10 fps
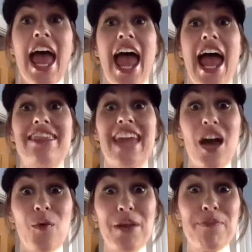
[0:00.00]
And
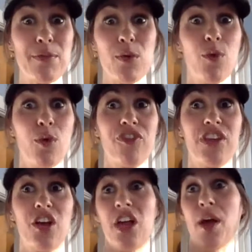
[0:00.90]
that way people will
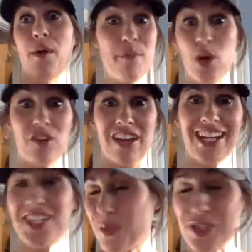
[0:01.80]
feel
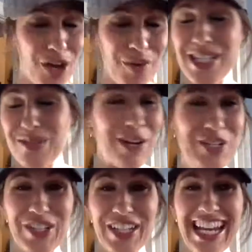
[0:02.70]
motivated because we know,
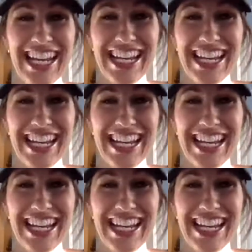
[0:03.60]
especially